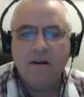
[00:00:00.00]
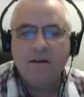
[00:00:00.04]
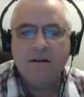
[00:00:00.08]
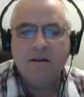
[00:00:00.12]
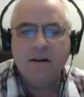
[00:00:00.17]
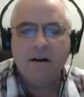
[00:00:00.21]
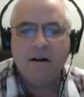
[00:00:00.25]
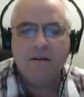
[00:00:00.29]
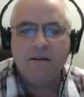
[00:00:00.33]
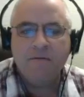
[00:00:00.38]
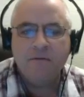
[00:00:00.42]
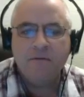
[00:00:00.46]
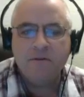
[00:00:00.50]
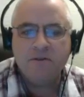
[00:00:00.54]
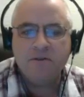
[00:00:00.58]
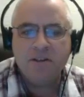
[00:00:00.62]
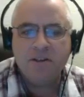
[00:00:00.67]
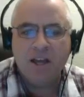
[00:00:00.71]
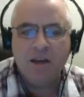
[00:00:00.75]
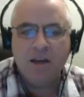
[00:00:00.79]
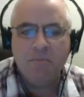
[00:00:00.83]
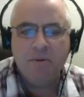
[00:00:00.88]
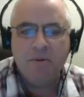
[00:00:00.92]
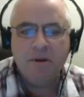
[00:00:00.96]
Now our first
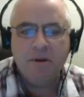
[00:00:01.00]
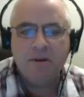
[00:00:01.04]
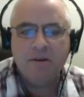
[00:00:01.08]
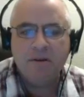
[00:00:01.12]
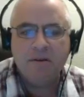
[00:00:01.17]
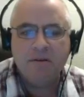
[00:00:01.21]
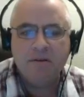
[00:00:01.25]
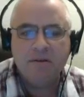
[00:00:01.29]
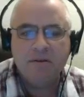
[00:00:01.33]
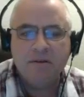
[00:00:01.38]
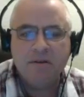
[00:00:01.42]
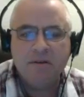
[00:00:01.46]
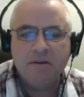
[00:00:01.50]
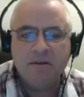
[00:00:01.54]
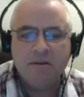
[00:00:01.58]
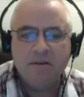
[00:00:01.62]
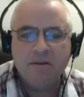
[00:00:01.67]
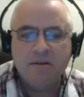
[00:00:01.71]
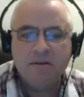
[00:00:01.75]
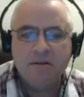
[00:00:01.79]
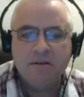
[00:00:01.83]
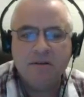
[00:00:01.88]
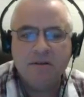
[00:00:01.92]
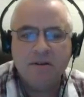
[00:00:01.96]
step
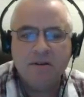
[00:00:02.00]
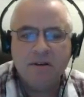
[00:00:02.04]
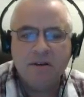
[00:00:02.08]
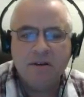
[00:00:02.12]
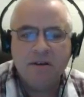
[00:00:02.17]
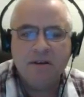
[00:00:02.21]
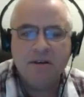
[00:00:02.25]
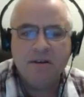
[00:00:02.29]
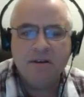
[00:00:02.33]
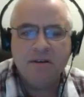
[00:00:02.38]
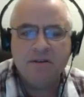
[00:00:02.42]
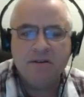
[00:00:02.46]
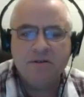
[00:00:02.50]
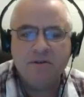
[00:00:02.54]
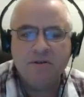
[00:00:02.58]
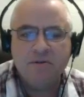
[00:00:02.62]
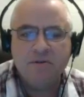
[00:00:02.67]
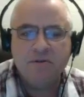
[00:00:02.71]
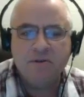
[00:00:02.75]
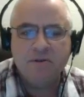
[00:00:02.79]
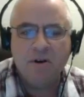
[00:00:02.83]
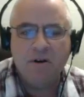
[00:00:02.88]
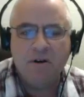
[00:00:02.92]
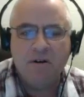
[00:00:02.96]
is
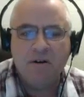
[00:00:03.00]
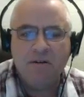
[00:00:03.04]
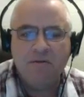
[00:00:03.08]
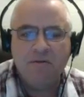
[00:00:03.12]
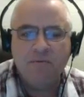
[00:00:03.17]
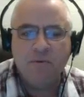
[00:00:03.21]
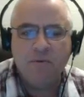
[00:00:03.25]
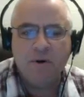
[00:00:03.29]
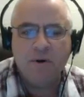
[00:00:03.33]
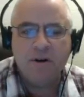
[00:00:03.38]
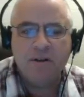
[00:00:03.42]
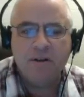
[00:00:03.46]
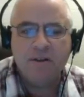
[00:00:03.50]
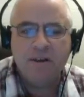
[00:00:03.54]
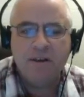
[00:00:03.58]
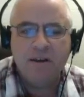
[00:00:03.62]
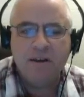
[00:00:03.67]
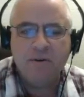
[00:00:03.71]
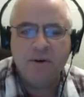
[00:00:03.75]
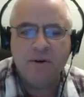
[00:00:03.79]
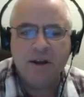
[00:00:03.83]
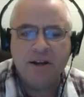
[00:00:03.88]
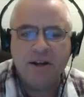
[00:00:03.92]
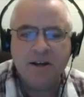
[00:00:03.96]
to solve one of the
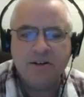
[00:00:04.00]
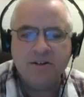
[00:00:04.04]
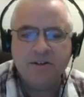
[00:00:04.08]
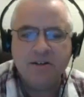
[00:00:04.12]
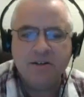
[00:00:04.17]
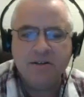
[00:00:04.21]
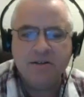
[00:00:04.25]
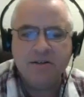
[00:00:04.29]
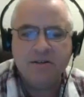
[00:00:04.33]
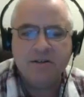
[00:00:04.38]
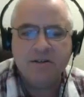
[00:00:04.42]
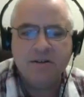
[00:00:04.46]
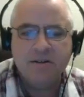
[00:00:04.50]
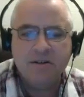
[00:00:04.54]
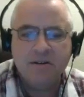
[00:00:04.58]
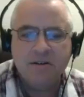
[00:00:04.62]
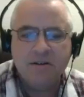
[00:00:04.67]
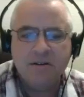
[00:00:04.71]
equations